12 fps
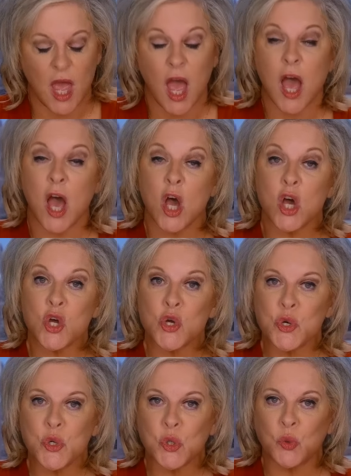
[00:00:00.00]

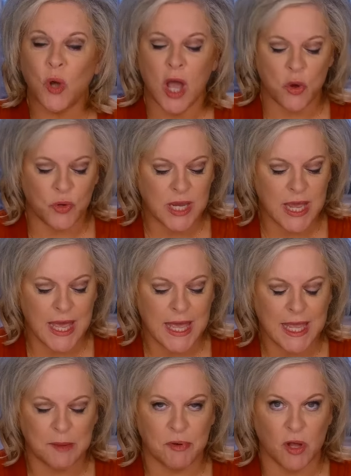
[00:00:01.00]
Oh,
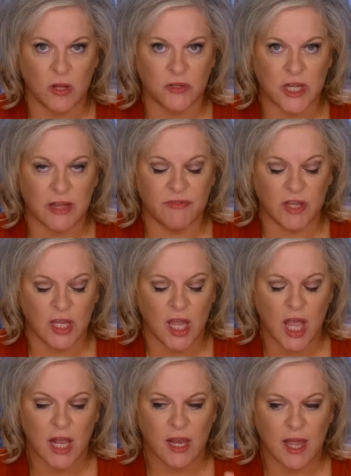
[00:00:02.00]
okay, Paul Duffy.
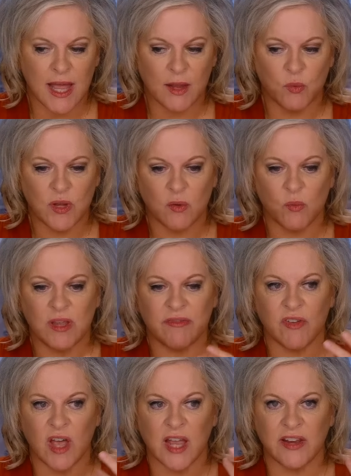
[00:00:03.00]
Like when we
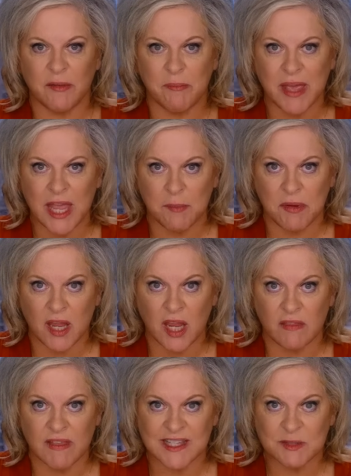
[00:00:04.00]
find a
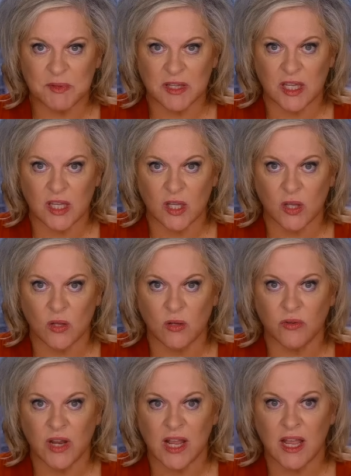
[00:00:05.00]
baby that's been
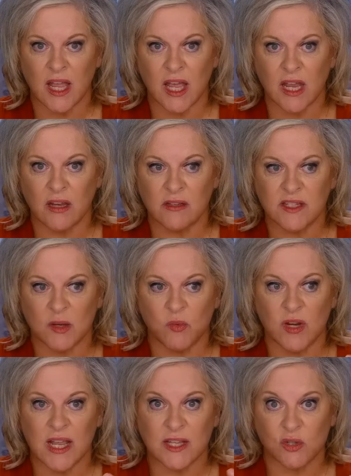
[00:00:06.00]
killed and
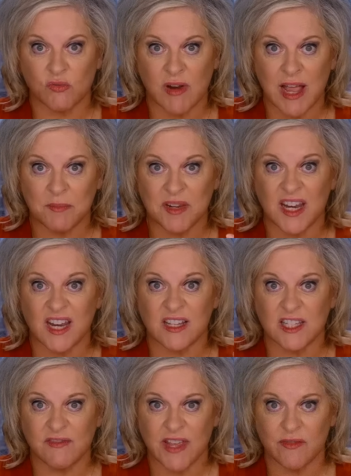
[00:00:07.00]
someone has wrapped it in
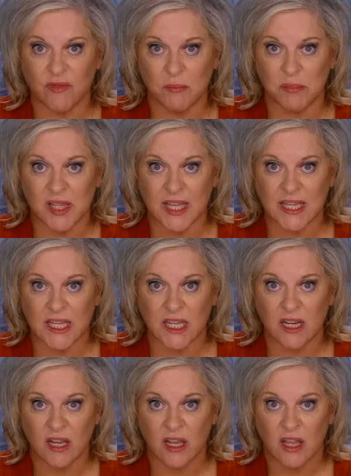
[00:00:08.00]
its favorite
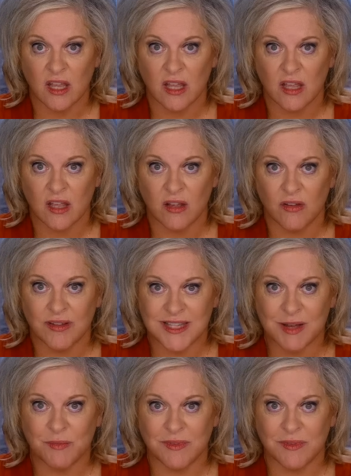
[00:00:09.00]
blanket. Is that